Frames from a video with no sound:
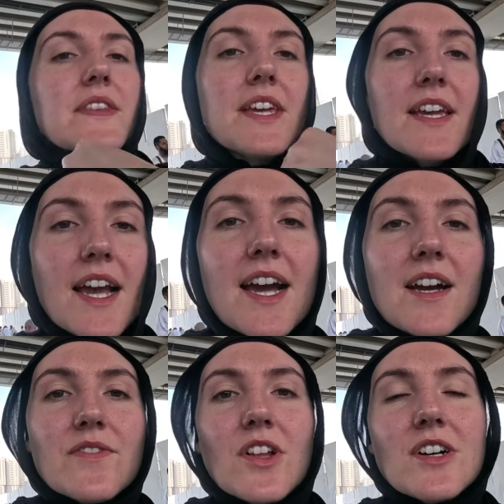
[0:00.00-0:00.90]
They
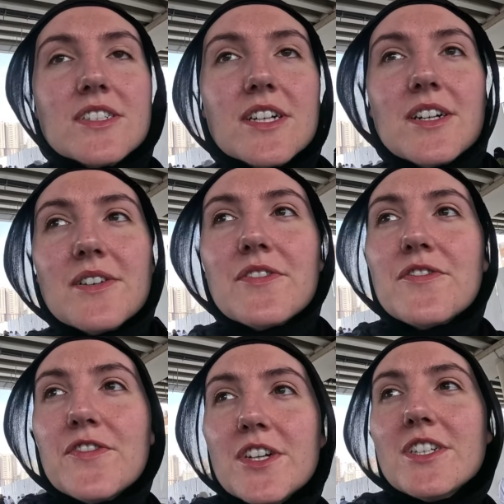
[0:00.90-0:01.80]
have lots of
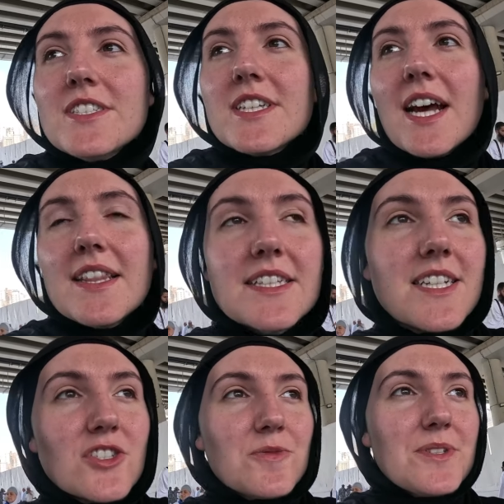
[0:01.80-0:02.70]
food and they
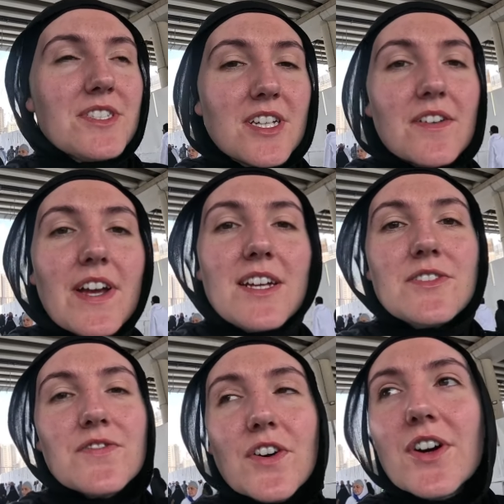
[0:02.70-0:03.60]
distribute it
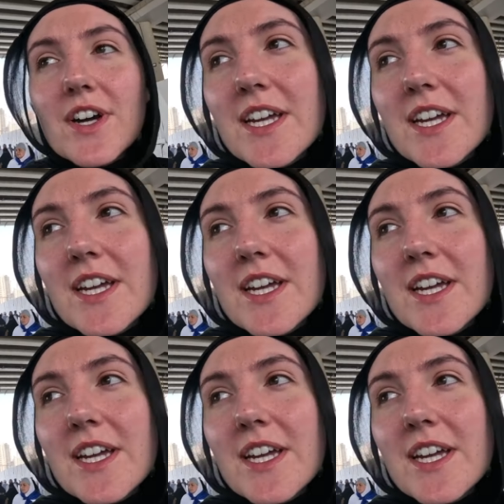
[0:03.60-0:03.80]
around for